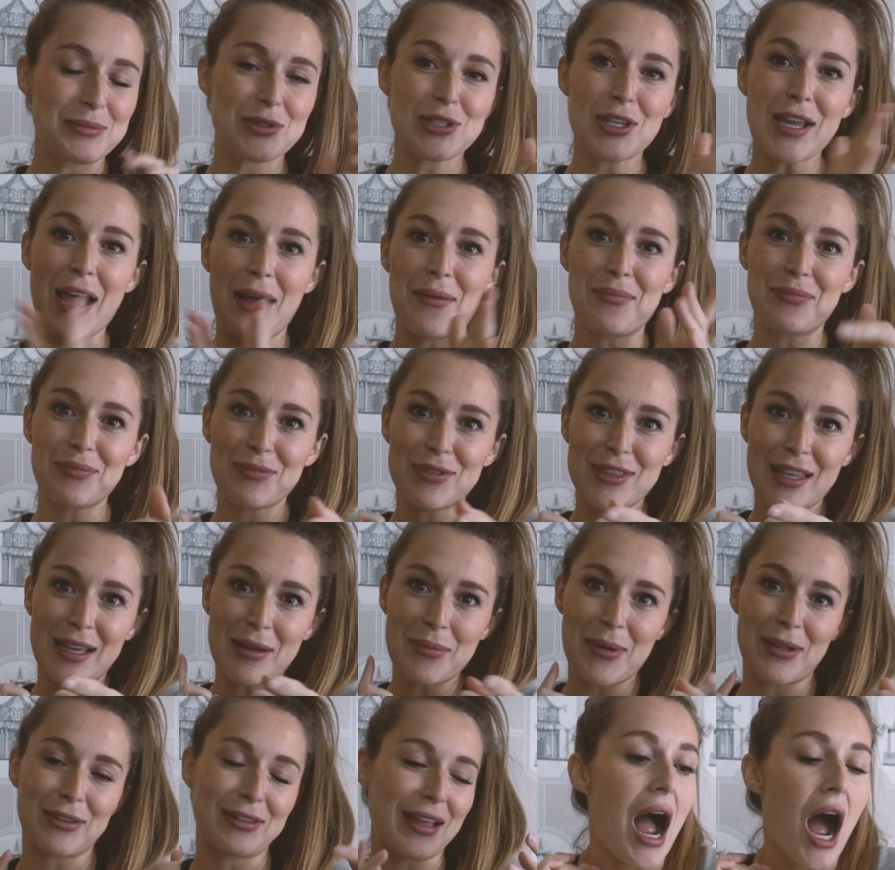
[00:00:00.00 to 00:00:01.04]
So yeah, think
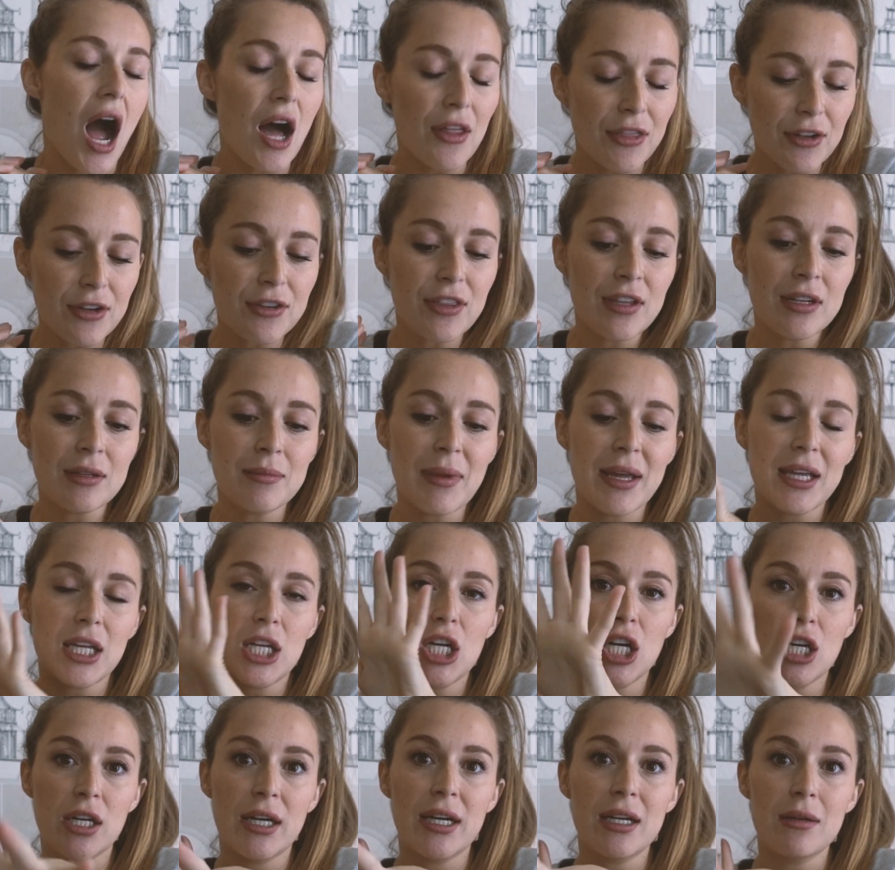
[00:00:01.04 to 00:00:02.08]
about that. Other than my
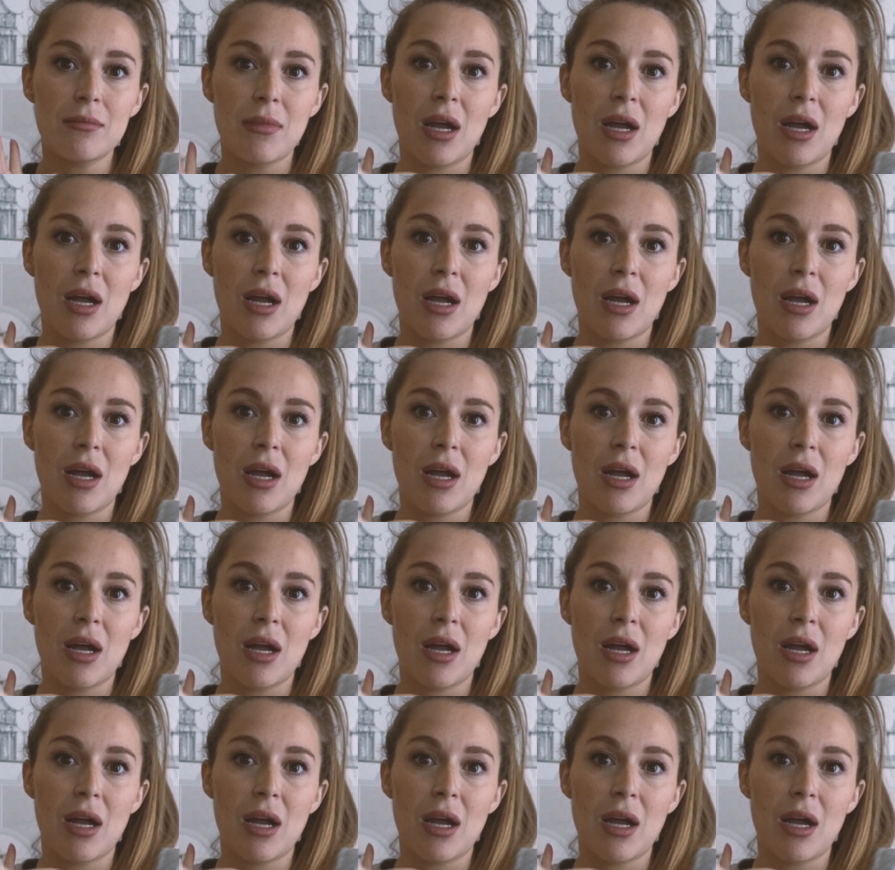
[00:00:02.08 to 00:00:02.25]
current